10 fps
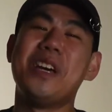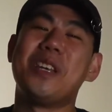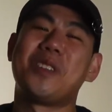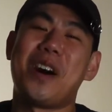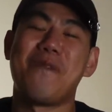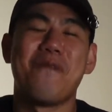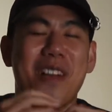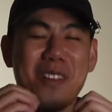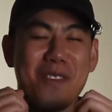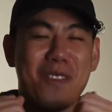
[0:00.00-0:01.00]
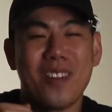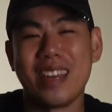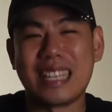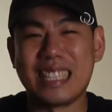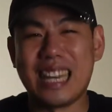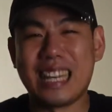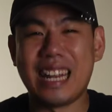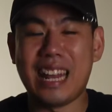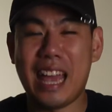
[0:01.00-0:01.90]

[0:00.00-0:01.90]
So I'm very excited,